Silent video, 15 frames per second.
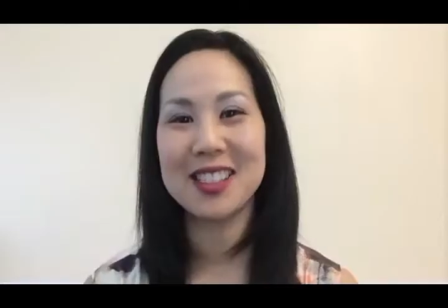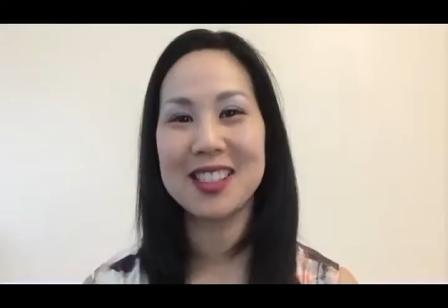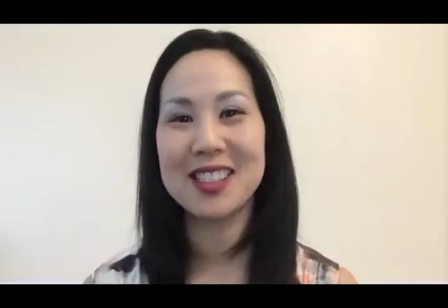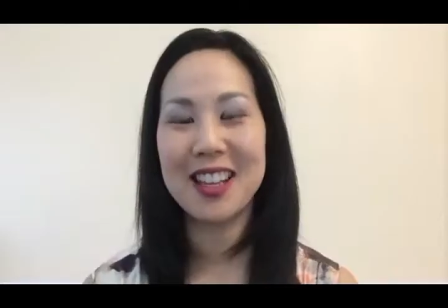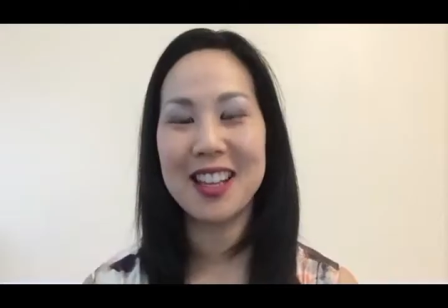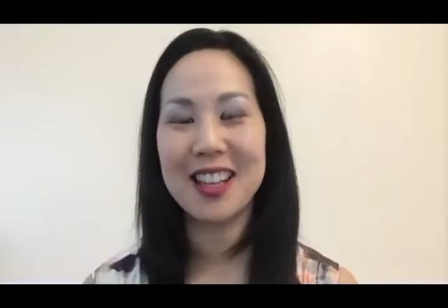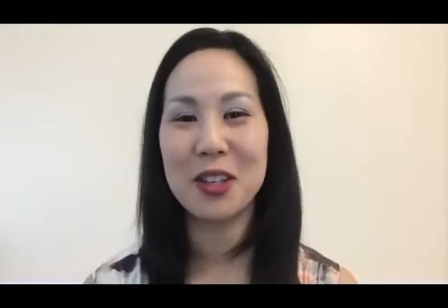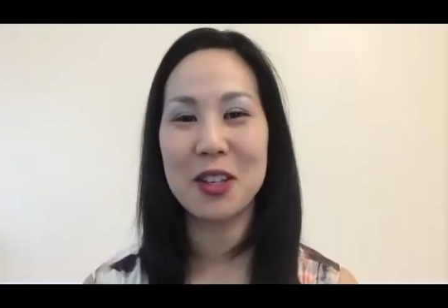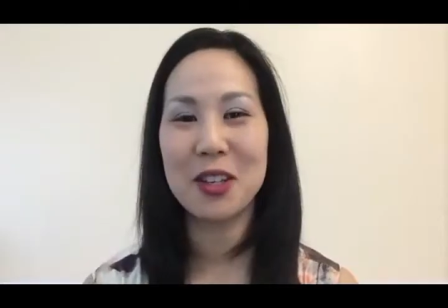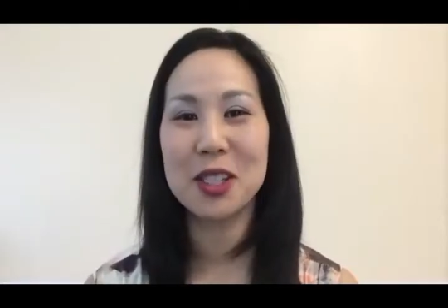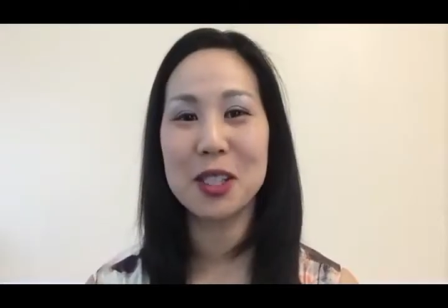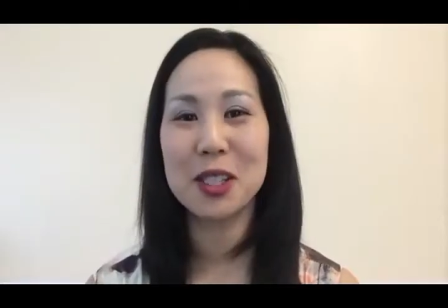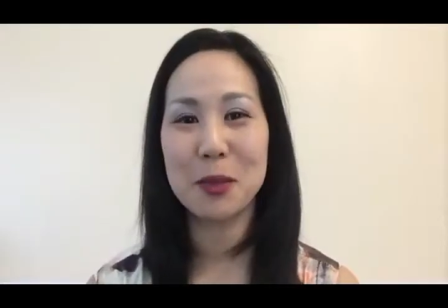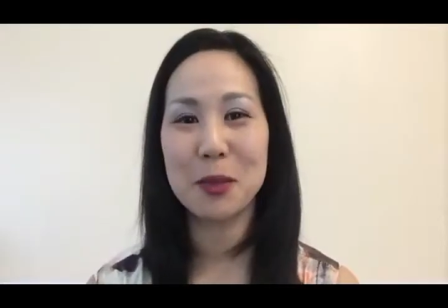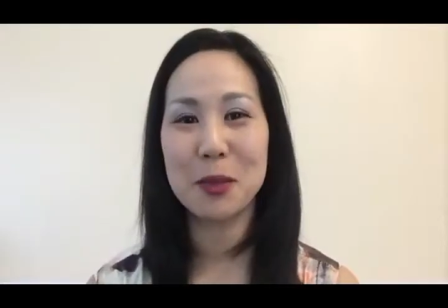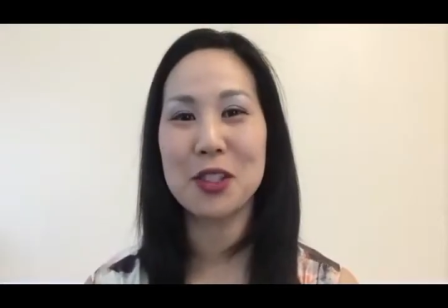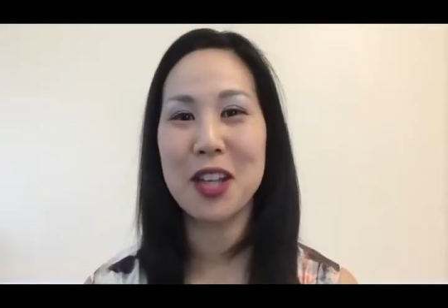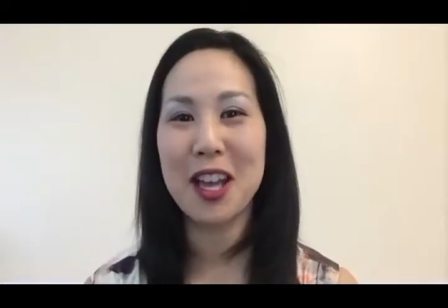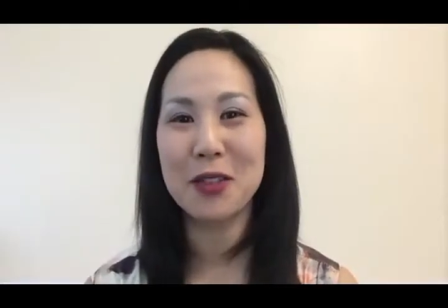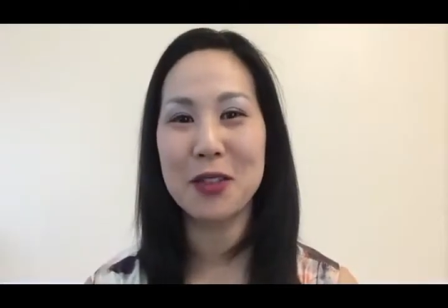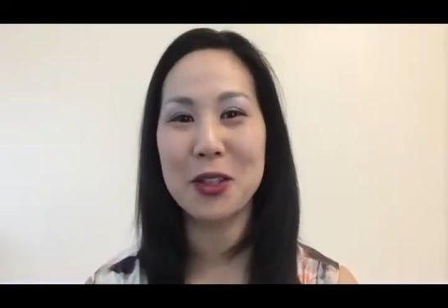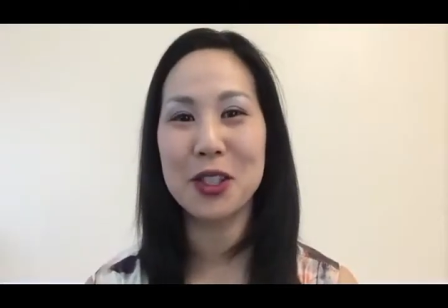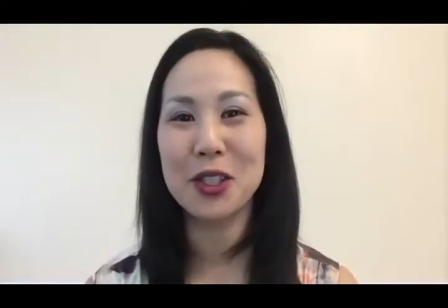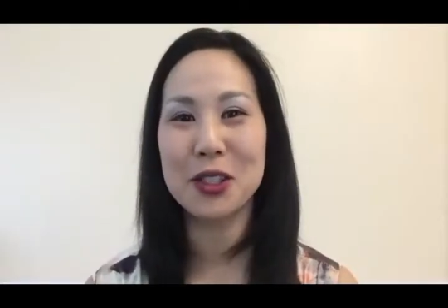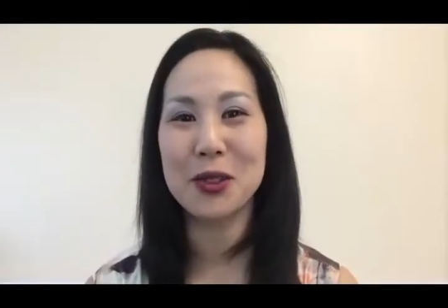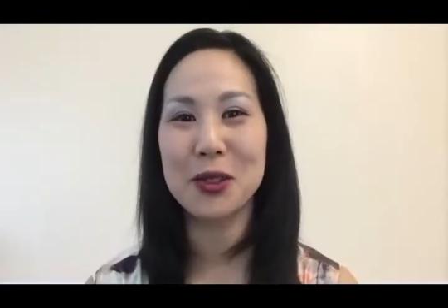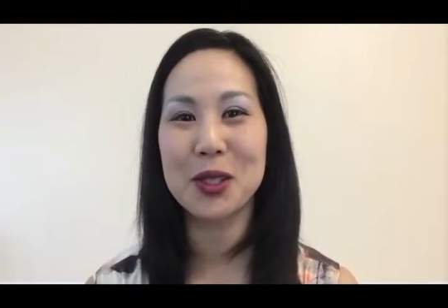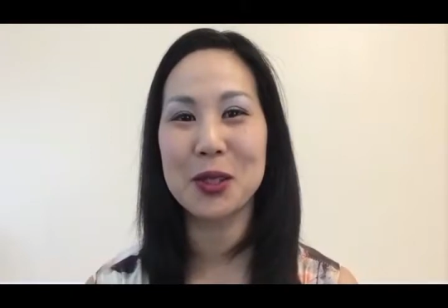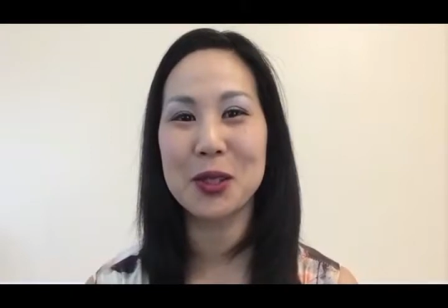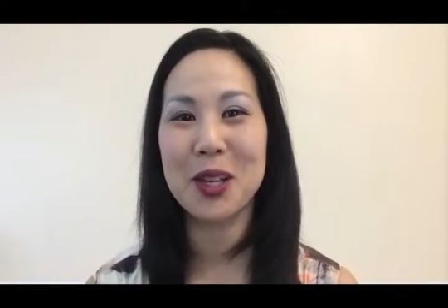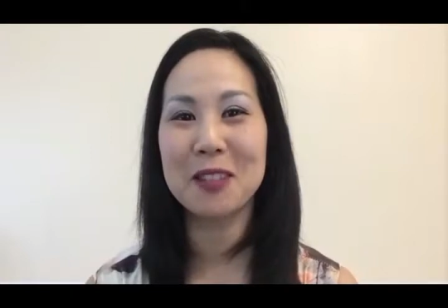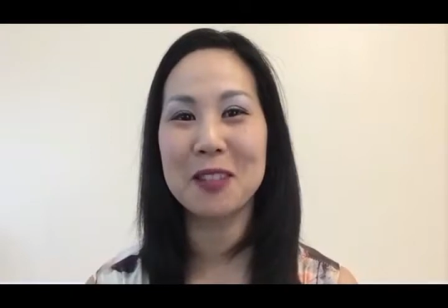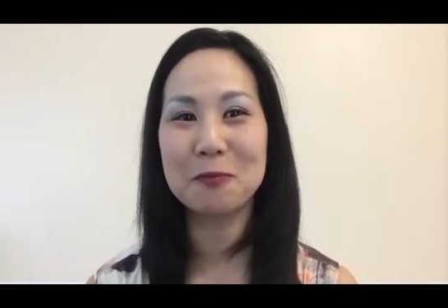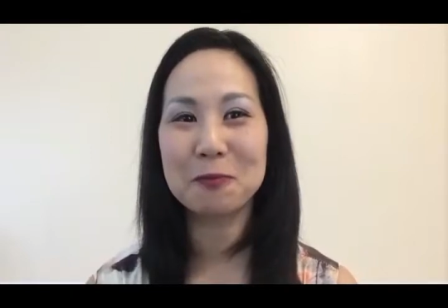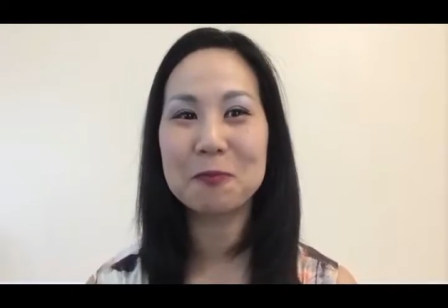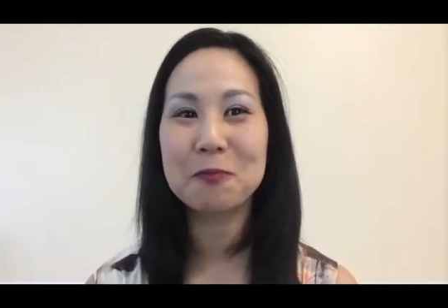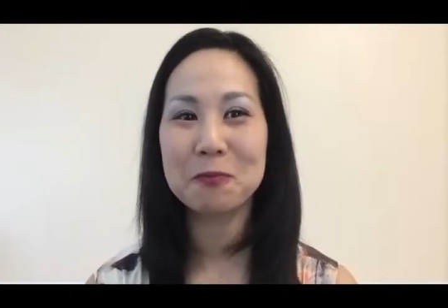thank you. It's a pleasure to have you here too as well.